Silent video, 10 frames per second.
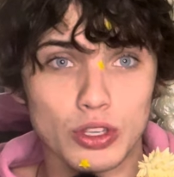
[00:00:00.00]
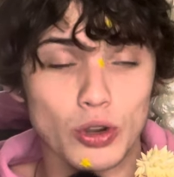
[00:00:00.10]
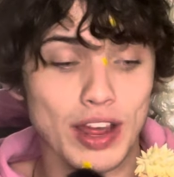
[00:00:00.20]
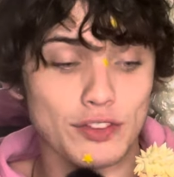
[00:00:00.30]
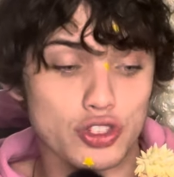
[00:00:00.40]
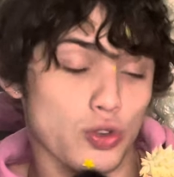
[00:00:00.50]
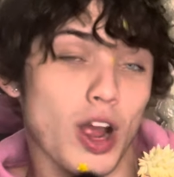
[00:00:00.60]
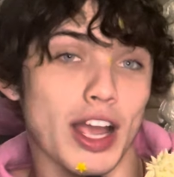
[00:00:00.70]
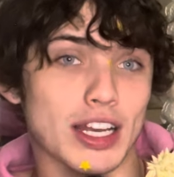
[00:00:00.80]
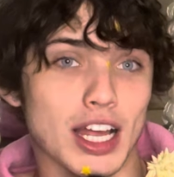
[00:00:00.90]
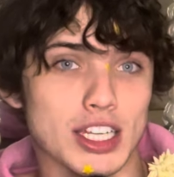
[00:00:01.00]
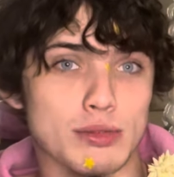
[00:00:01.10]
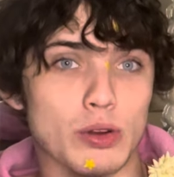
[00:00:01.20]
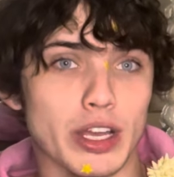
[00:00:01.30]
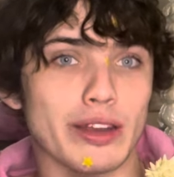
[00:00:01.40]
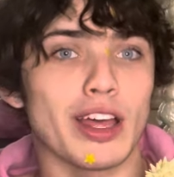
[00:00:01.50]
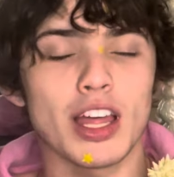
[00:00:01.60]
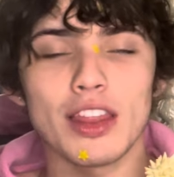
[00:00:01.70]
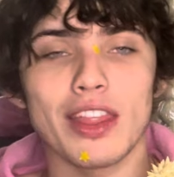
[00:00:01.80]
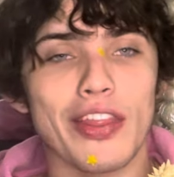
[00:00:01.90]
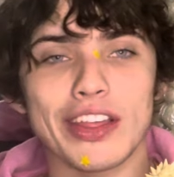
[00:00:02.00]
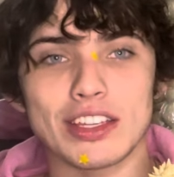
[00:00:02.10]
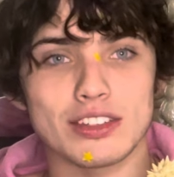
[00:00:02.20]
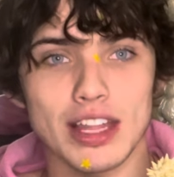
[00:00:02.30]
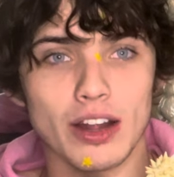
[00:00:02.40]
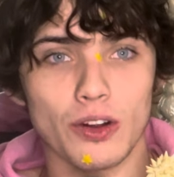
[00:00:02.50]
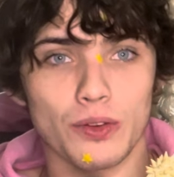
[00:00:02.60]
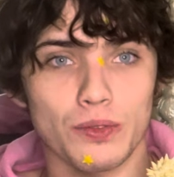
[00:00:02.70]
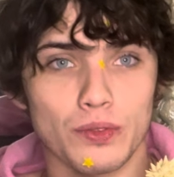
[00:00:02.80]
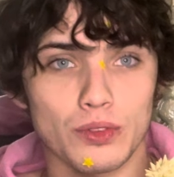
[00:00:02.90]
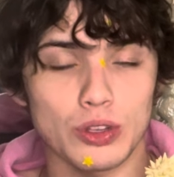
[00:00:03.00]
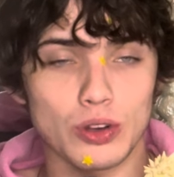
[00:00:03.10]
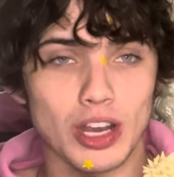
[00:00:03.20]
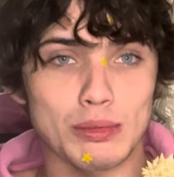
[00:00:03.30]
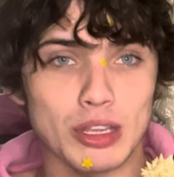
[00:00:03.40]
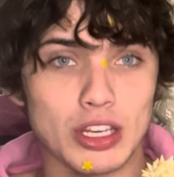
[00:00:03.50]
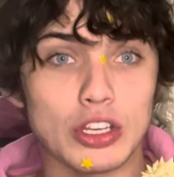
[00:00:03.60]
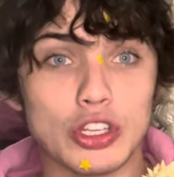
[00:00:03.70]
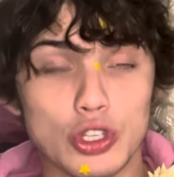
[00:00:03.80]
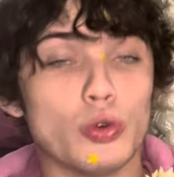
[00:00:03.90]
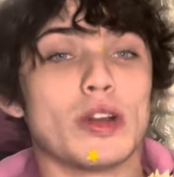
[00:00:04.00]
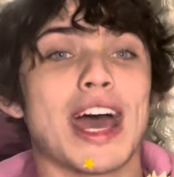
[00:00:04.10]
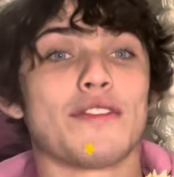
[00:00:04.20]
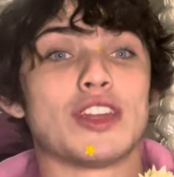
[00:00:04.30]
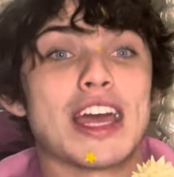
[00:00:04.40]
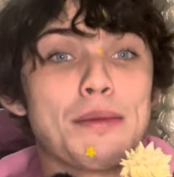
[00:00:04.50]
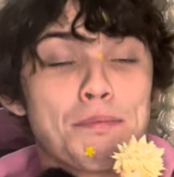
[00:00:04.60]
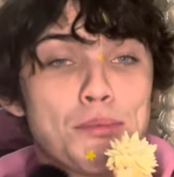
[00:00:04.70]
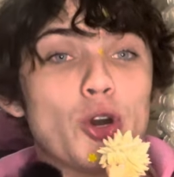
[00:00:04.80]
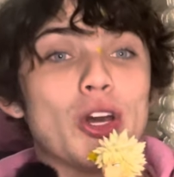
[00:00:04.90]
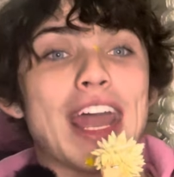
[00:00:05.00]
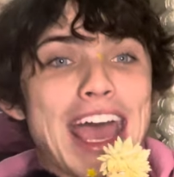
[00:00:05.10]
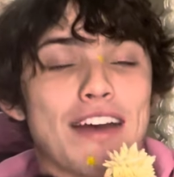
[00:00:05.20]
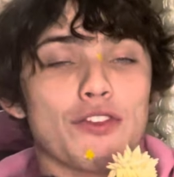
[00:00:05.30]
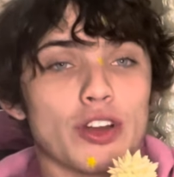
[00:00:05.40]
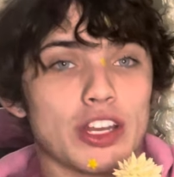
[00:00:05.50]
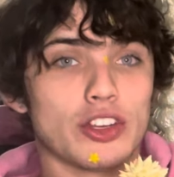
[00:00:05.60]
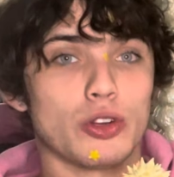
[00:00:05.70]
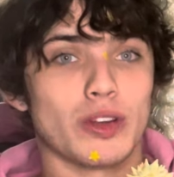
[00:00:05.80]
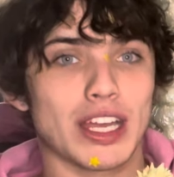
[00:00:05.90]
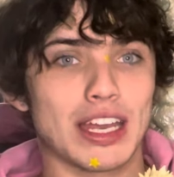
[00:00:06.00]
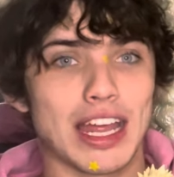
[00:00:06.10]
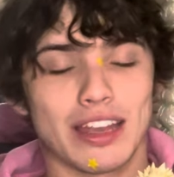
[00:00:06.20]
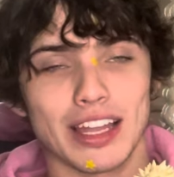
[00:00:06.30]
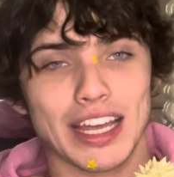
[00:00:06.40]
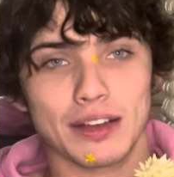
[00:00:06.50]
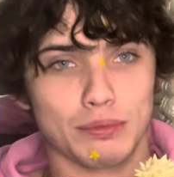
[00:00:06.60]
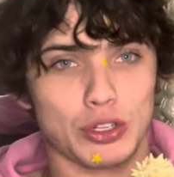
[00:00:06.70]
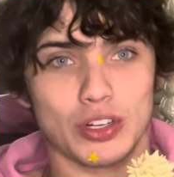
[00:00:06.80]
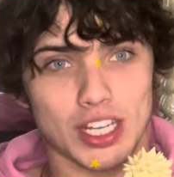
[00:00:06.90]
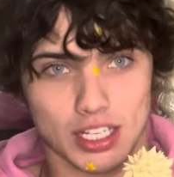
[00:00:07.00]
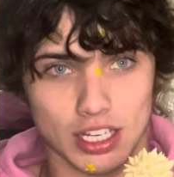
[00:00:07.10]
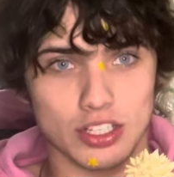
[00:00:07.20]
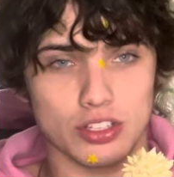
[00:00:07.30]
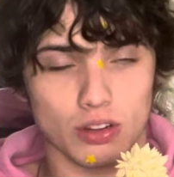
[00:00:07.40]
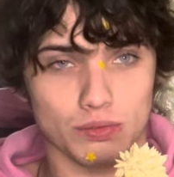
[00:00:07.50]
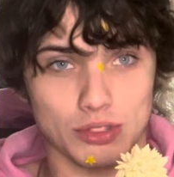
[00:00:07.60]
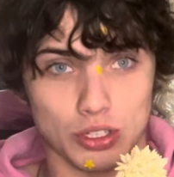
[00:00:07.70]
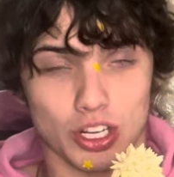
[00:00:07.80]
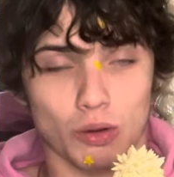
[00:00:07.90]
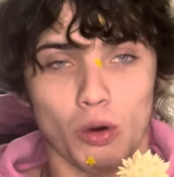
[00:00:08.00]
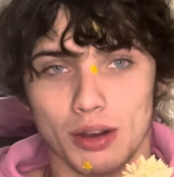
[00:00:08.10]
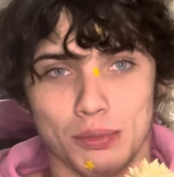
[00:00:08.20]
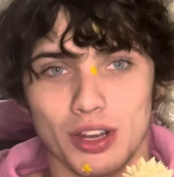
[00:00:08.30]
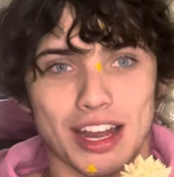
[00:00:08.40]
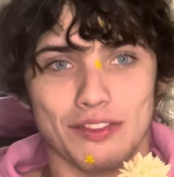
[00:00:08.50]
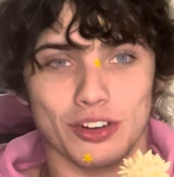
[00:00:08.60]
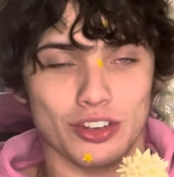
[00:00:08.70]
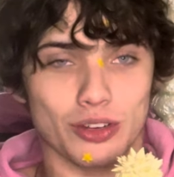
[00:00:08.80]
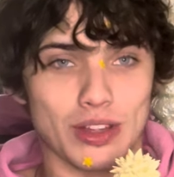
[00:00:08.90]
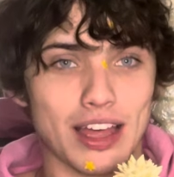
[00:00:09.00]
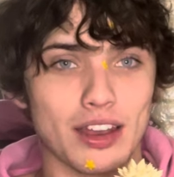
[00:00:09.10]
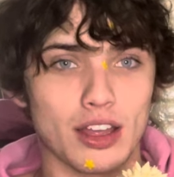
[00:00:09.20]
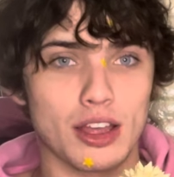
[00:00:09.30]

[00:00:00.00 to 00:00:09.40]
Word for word: You don't have to try and not smoke it. Nothing is there. You know what I mean? You would have to put effort into doing it. And like you're addicted, so you're going to want to put an effort to do that.